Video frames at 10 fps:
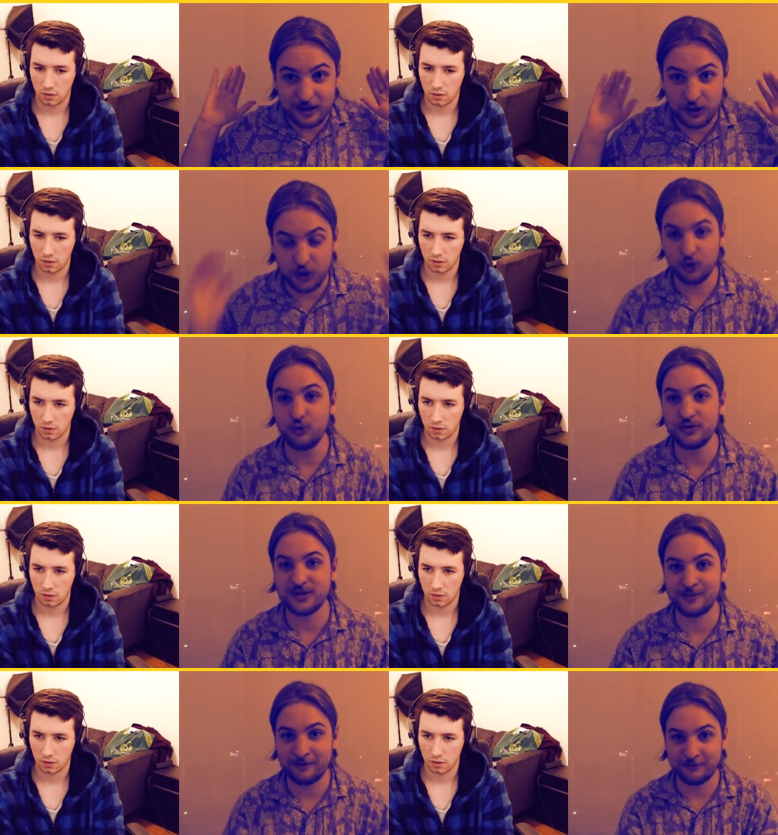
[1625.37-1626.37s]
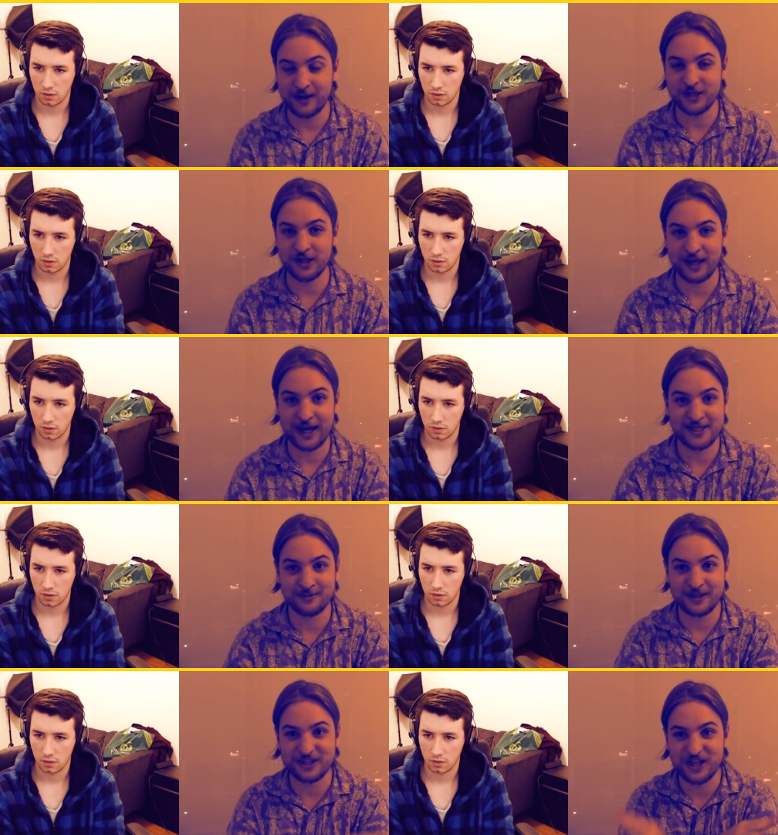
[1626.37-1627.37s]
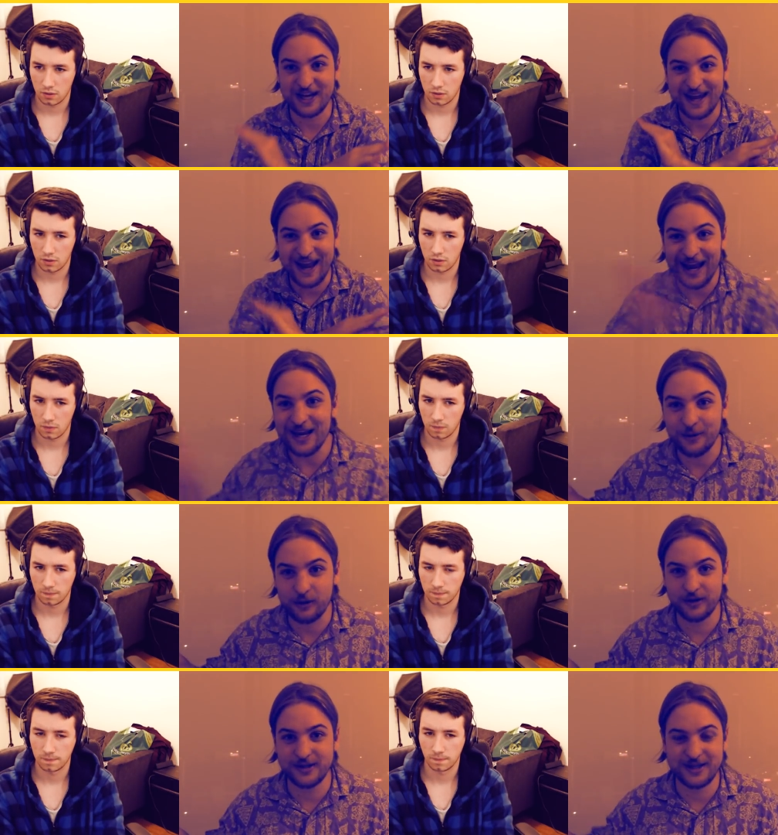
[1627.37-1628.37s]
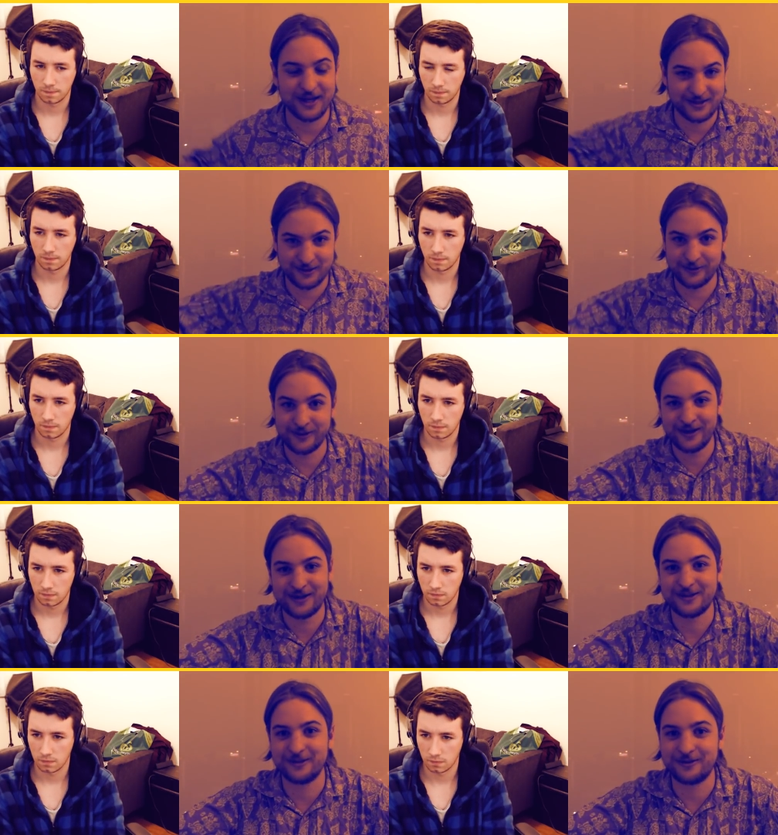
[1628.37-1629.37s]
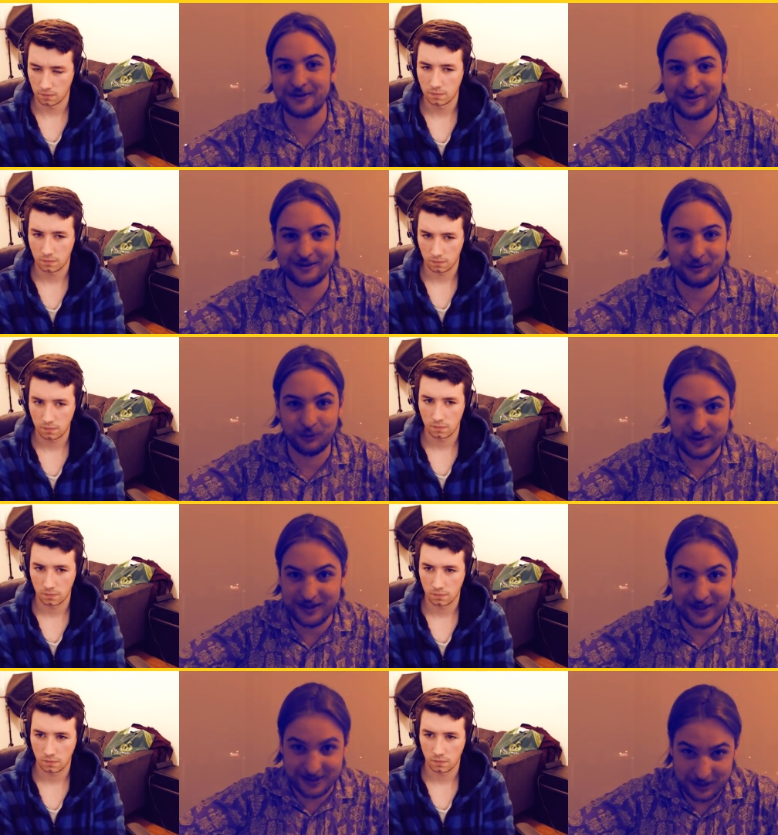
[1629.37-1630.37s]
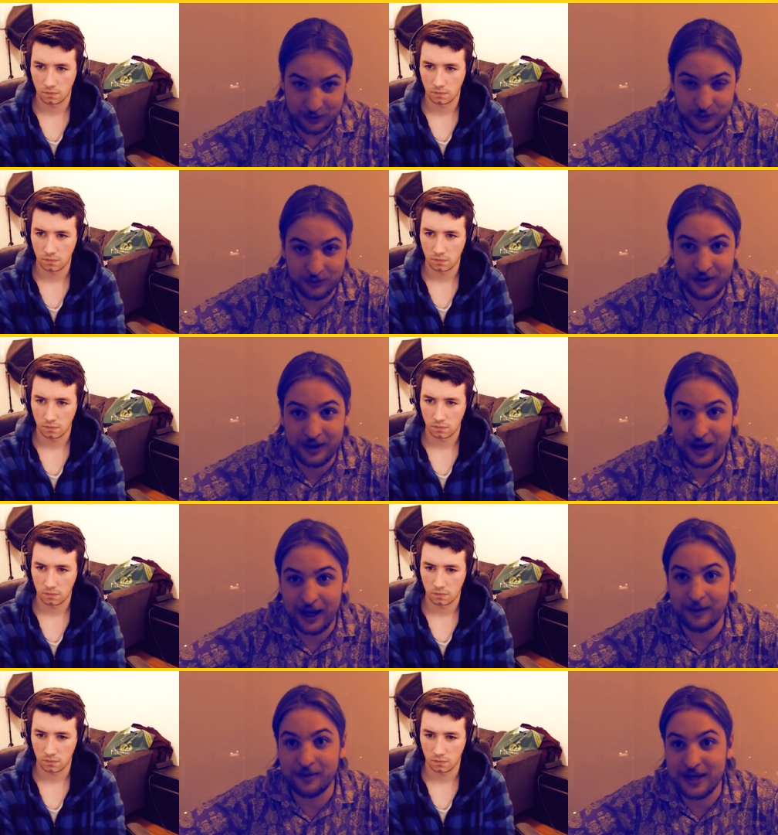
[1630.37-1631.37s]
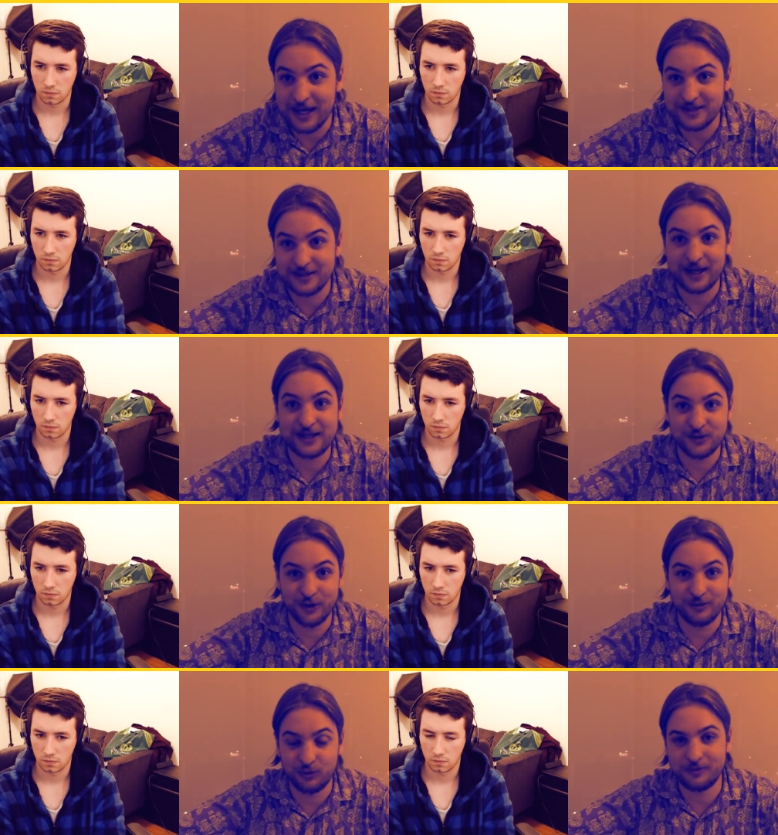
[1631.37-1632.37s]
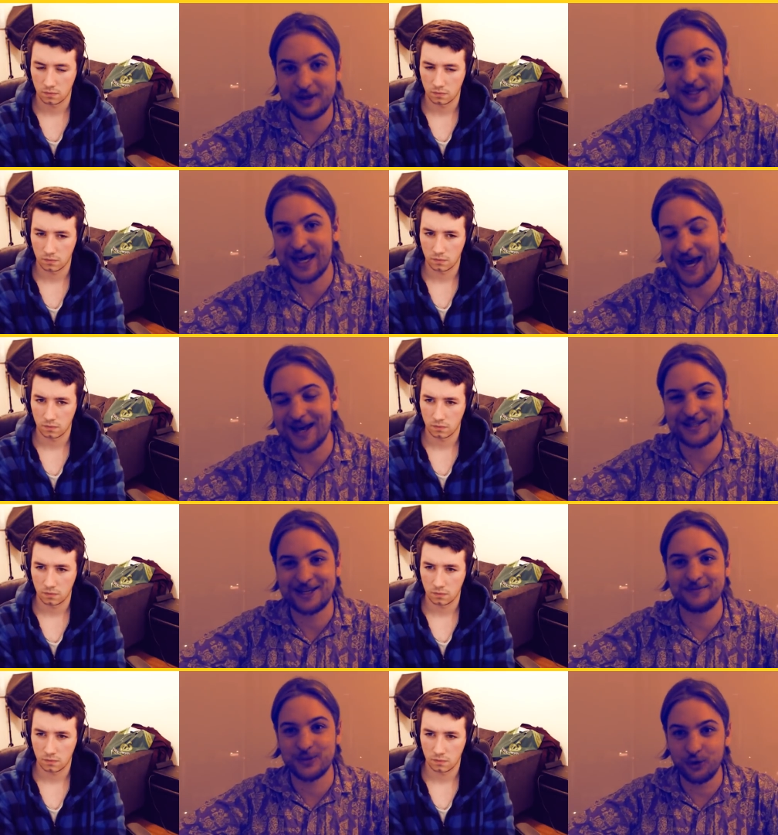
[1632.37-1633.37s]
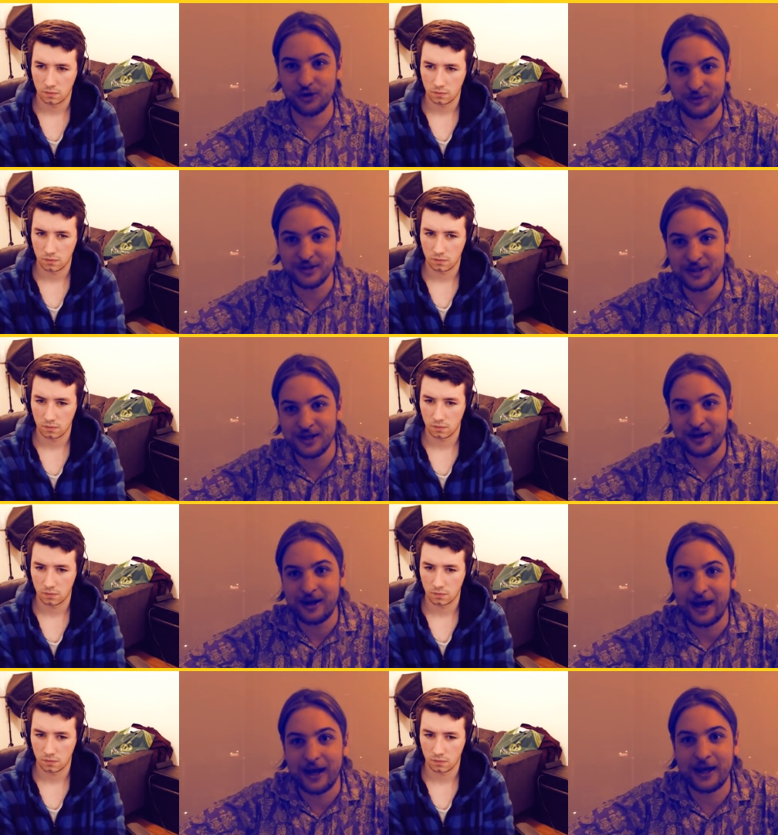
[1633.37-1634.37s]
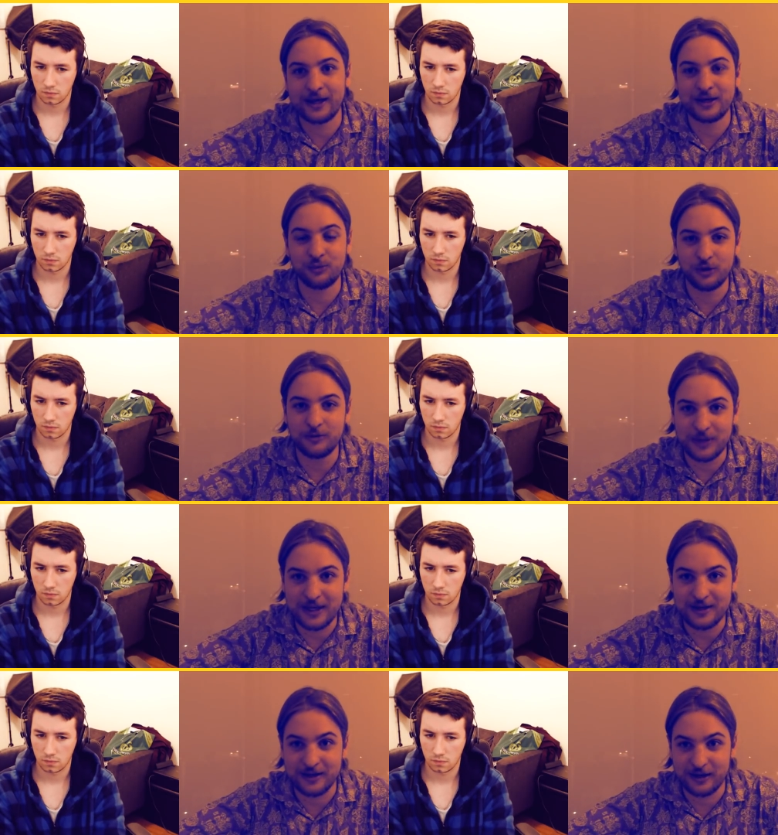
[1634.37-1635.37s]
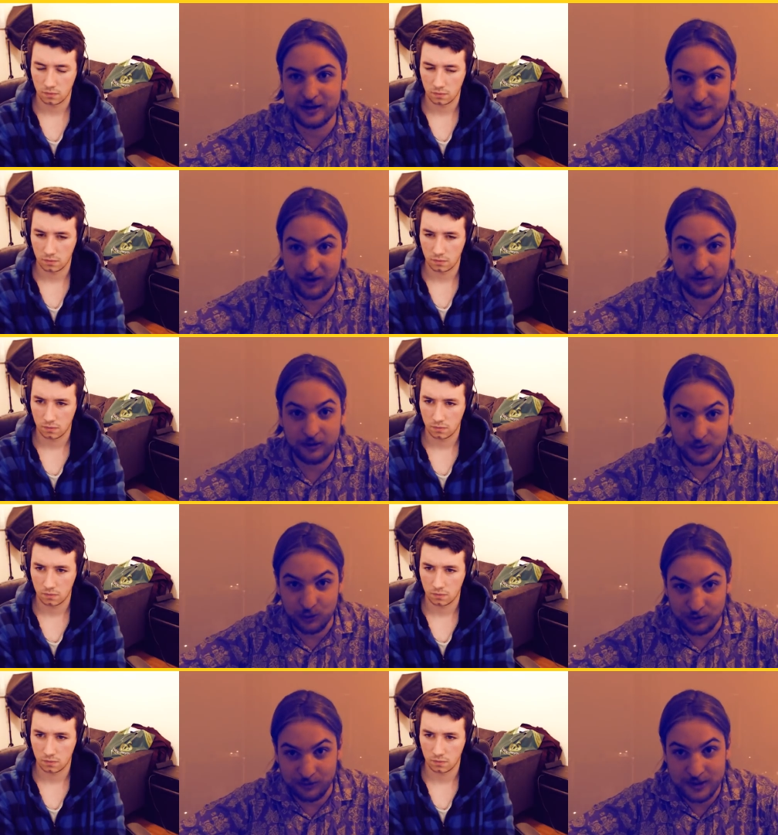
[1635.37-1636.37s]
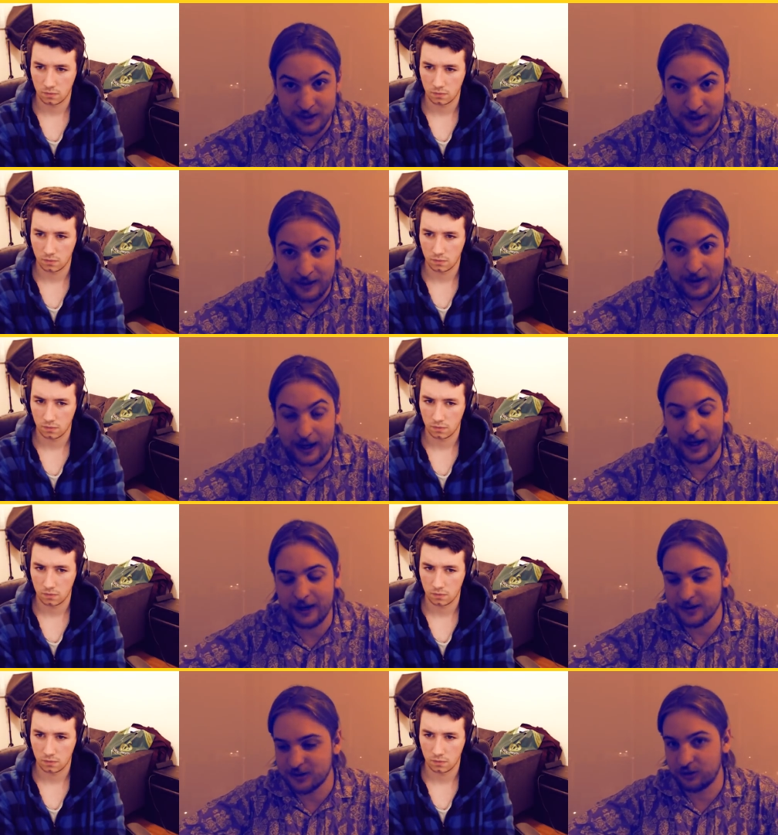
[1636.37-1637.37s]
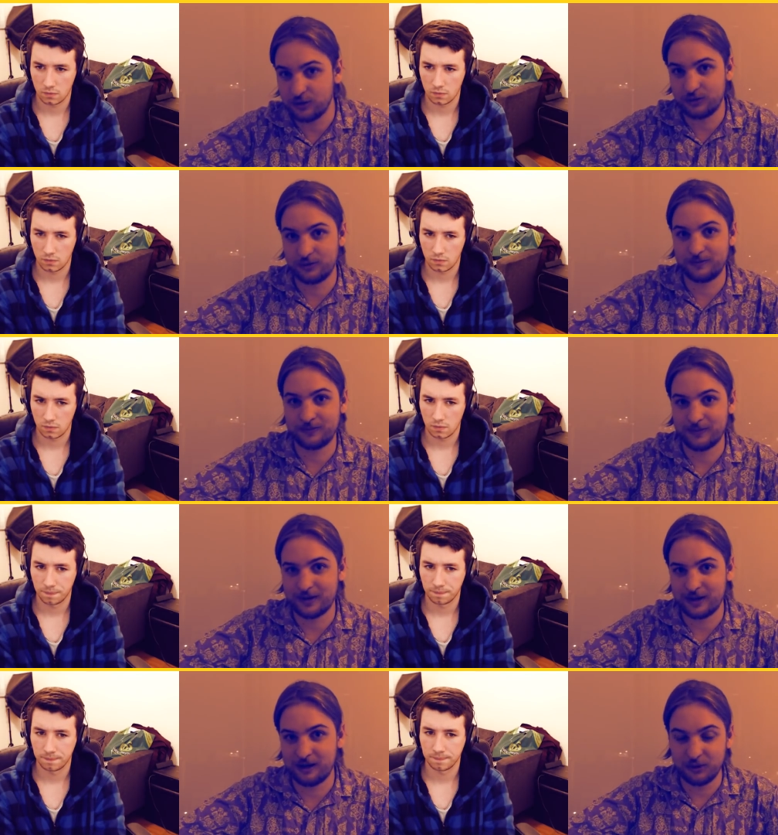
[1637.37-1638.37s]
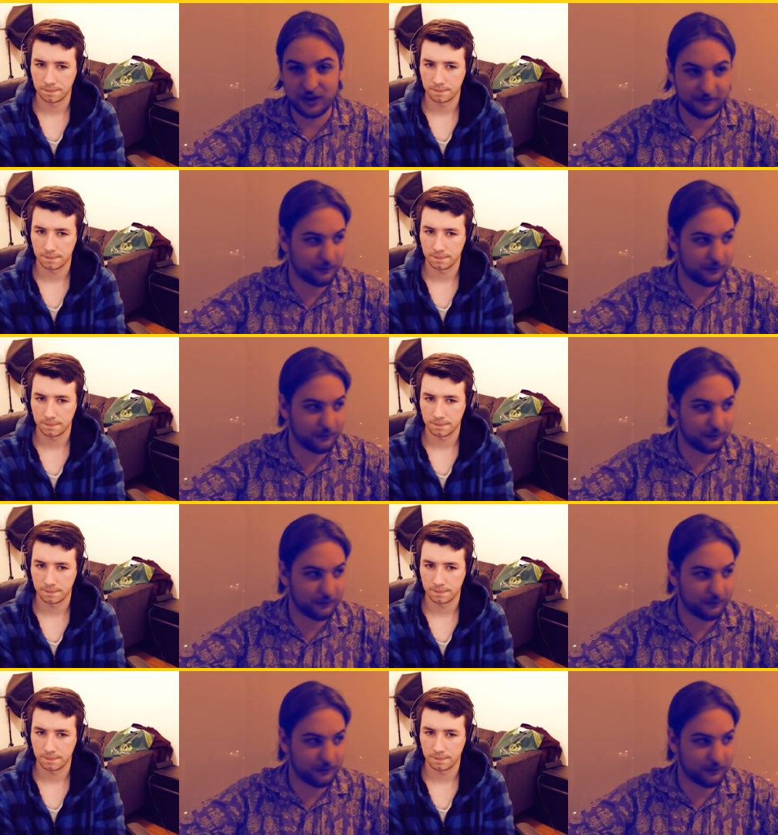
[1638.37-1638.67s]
Speaker 1: news, some information that hasn't been shared anywhere else yet, so so mm-hmm. well done to you. Uh, but yes, the next tournament will be a tag team tournament, and it will be another Spyro tournament, uh, so I'm looking